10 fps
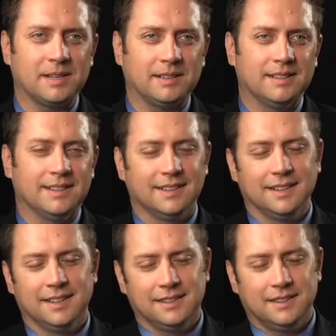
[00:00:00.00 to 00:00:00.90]
mean,
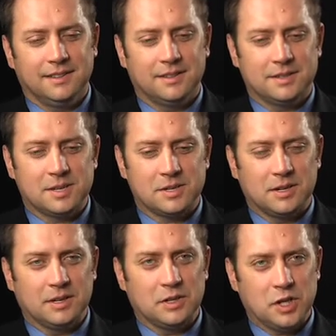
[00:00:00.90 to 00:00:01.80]
there's a
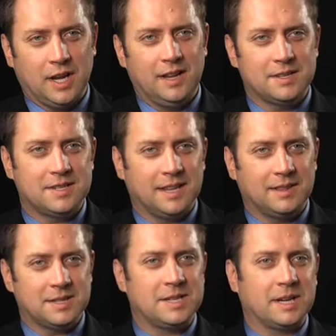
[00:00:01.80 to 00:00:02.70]
certain change that
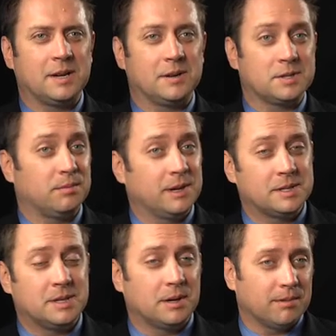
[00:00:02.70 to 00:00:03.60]
this technology brings
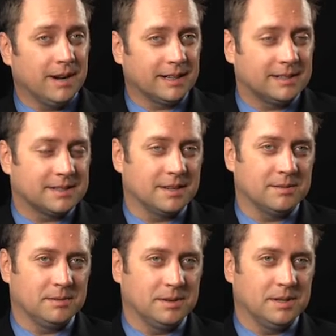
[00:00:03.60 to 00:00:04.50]
to your practice. I
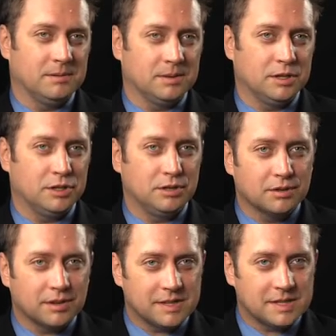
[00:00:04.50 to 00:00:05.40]
mean, would you
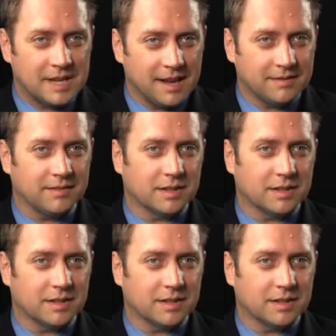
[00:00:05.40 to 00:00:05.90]
or the staff